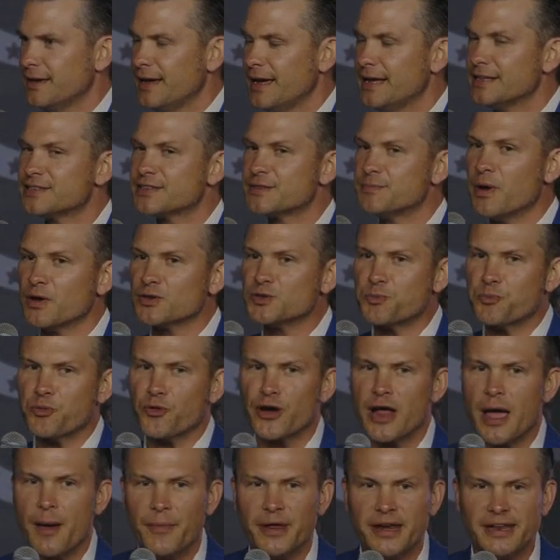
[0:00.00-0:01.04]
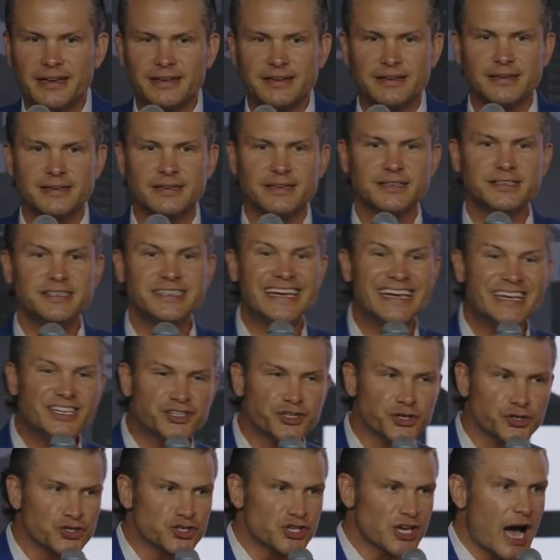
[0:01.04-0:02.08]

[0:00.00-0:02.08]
It's the most preeminent teacher's